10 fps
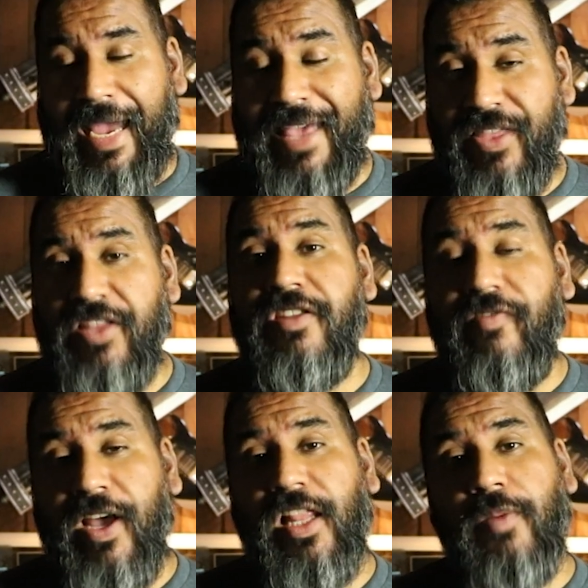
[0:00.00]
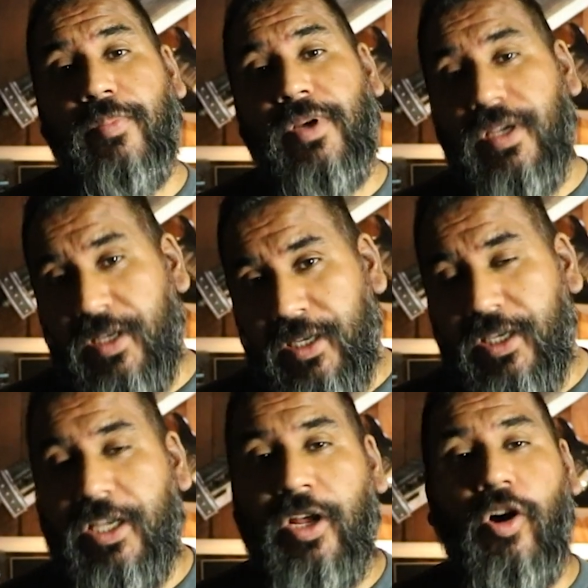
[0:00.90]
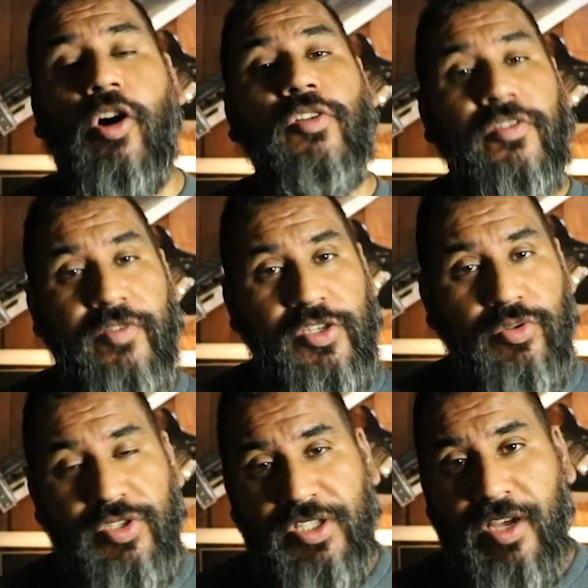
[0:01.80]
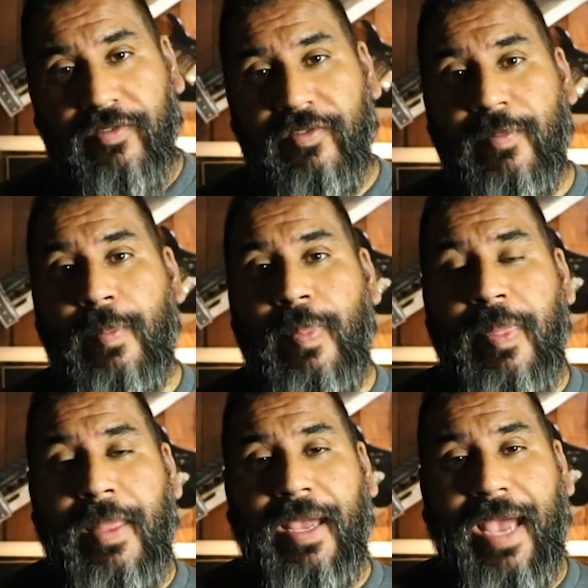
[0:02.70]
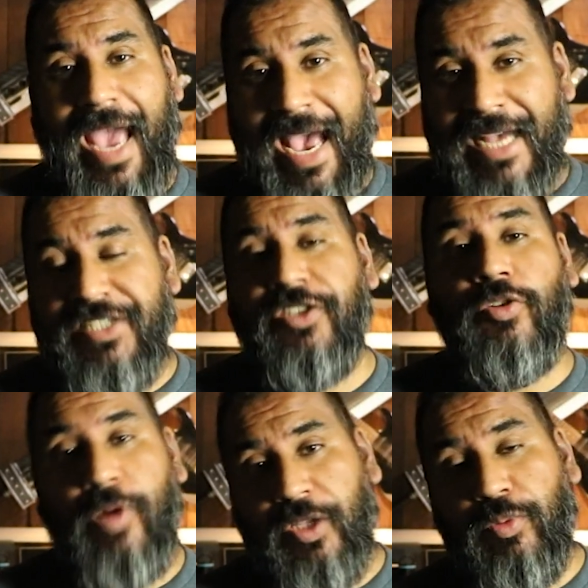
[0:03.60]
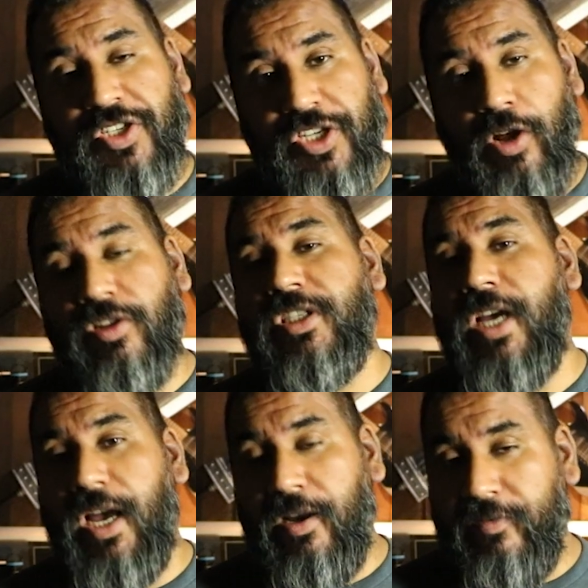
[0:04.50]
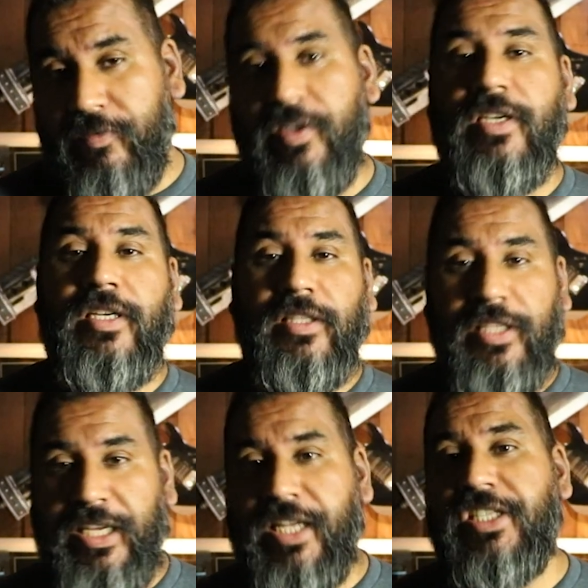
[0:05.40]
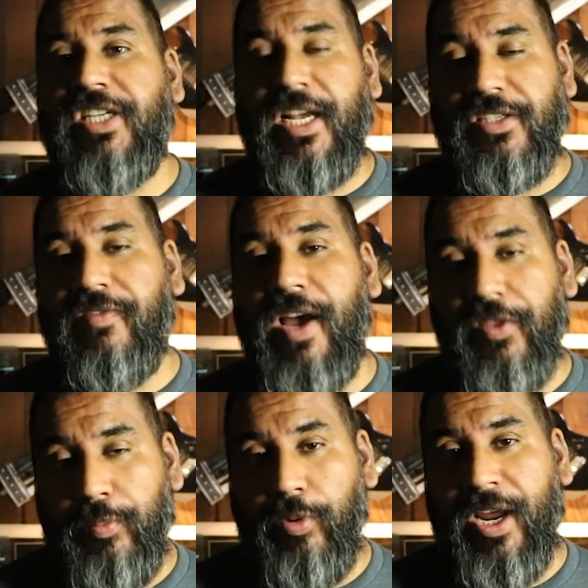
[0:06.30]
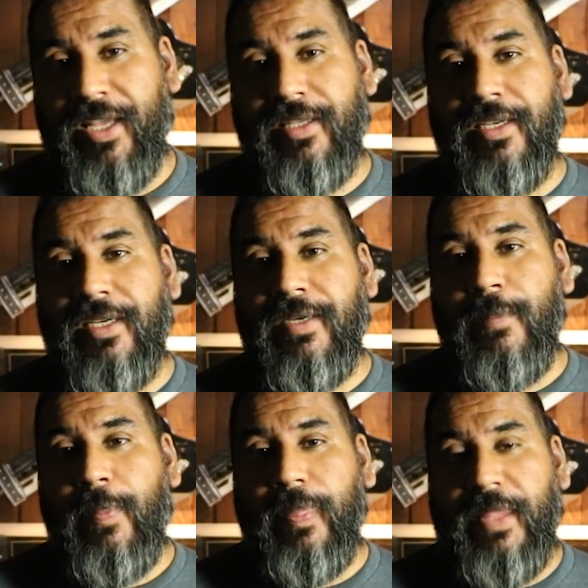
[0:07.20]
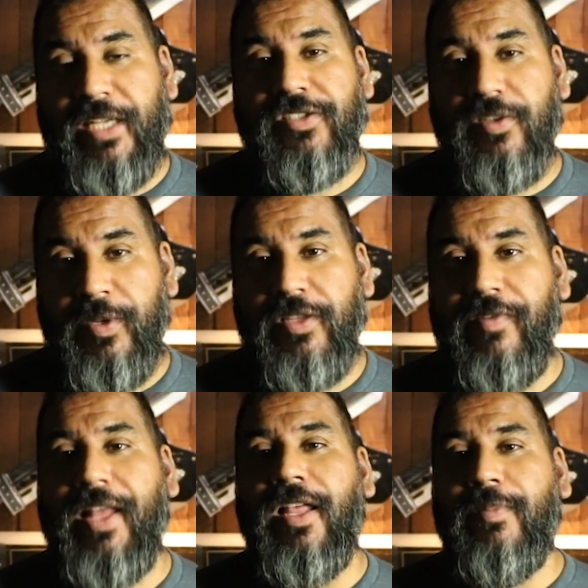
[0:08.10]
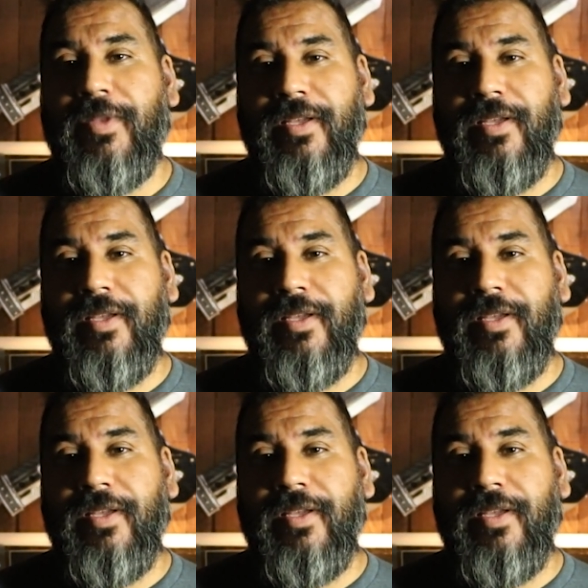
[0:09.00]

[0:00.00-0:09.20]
and then develop, all the visual stuff as a direct result of the insights of how the brand needs to be developed.